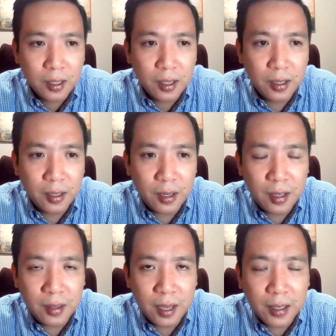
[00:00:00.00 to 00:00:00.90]
and
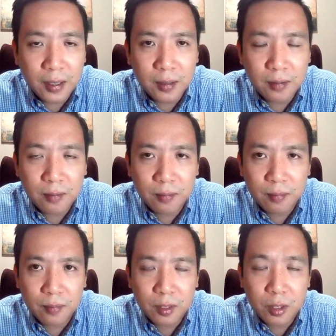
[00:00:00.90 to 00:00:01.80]
and that
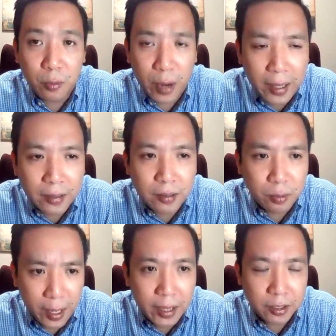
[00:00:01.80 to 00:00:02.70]
direct
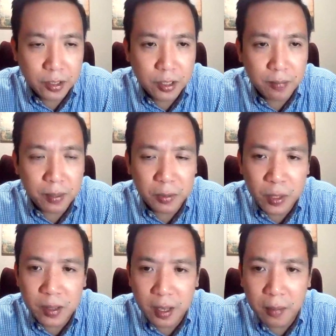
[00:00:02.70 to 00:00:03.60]
relationship
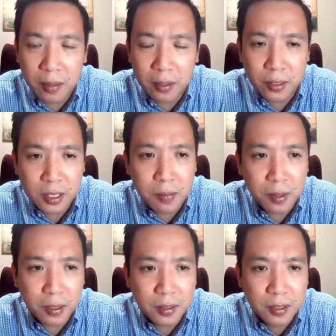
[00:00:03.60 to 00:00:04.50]
between them and the
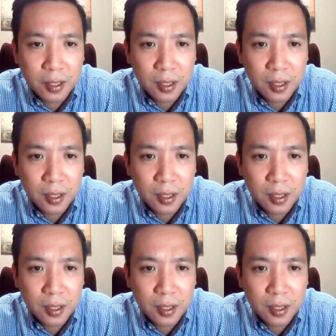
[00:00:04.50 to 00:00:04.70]
recipients.